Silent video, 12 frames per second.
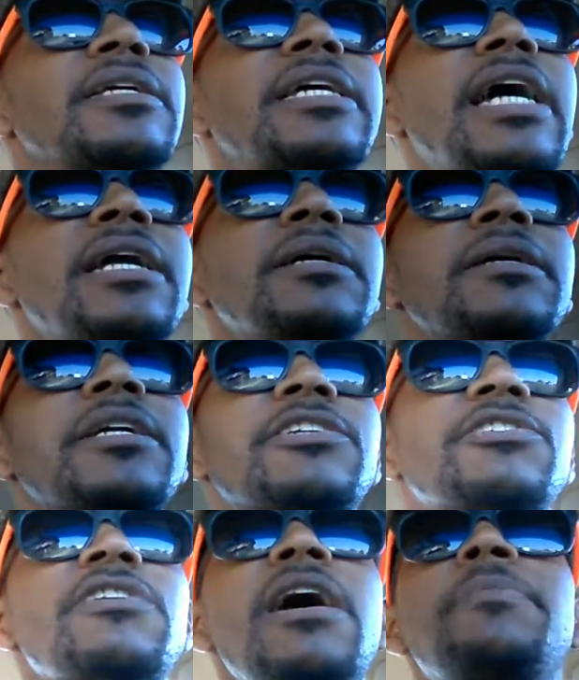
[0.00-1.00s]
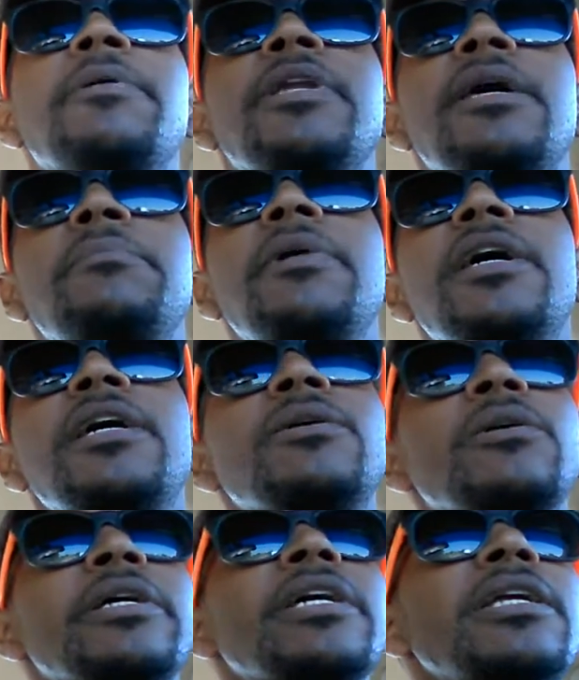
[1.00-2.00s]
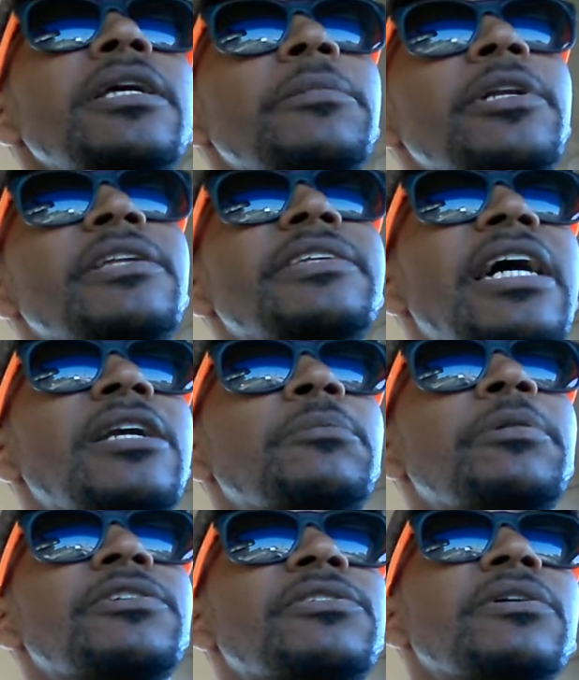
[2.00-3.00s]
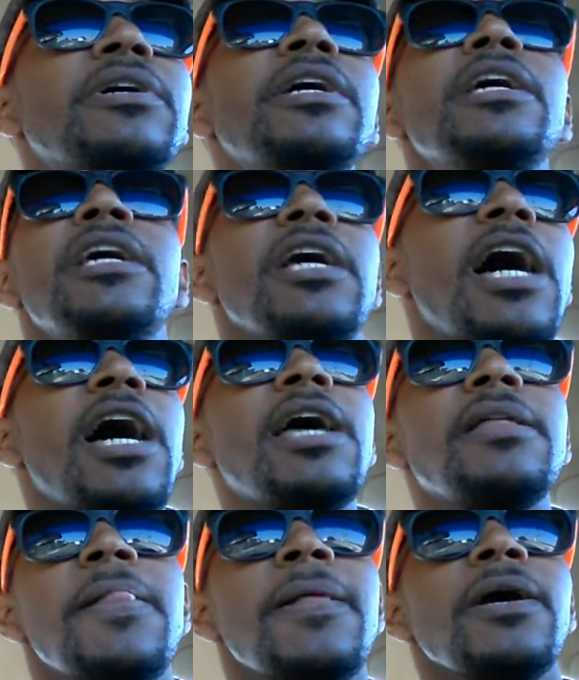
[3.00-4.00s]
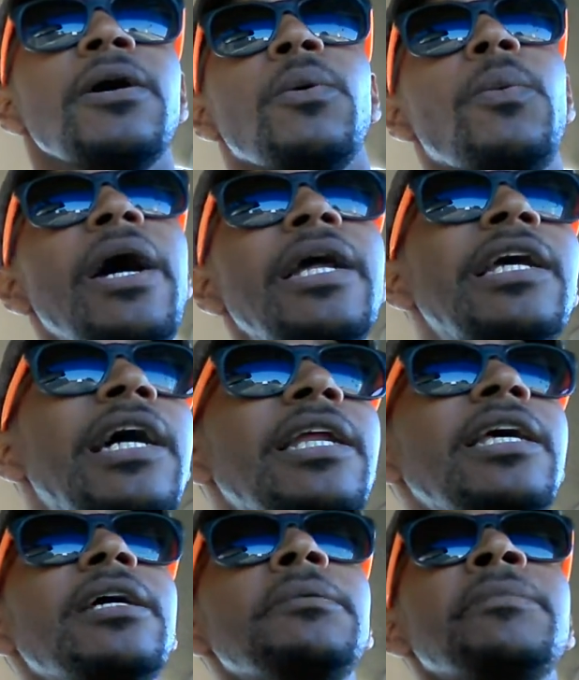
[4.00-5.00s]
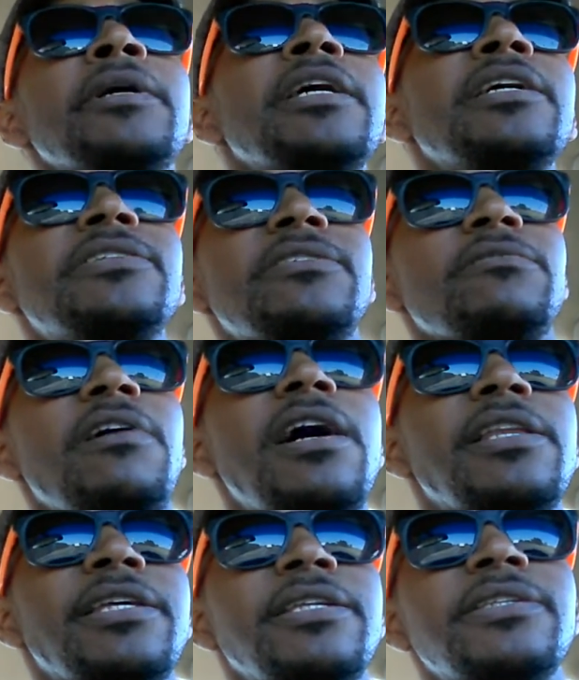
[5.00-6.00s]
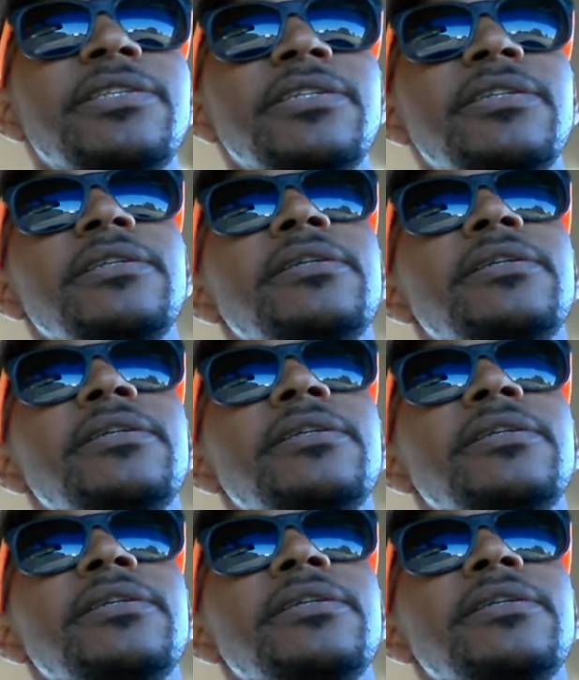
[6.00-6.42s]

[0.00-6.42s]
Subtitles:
Gotta get a strap on that man or get him in the title picture. Why not him against Rollins?